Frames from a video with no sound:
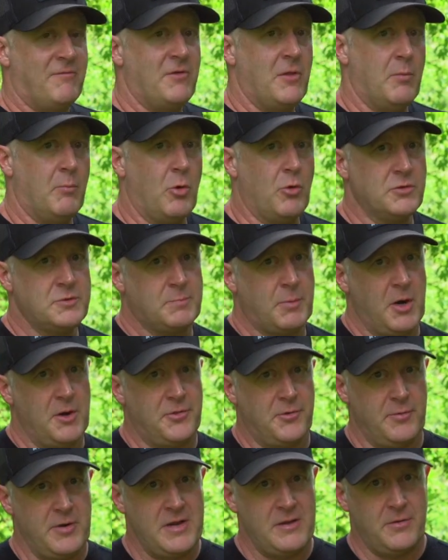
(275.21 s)
for the most
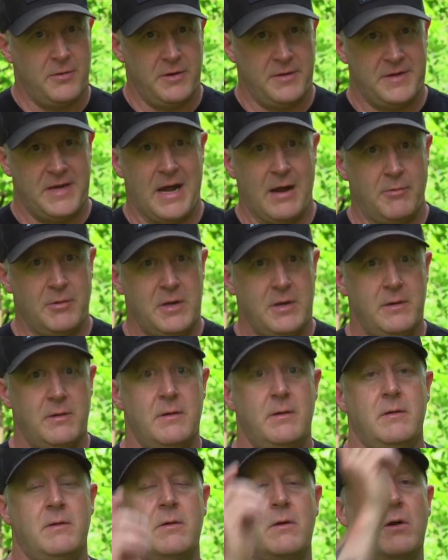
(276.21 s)
part, they're either down
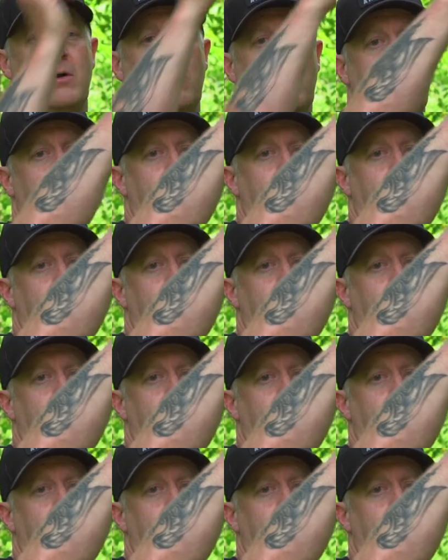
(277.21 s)
here or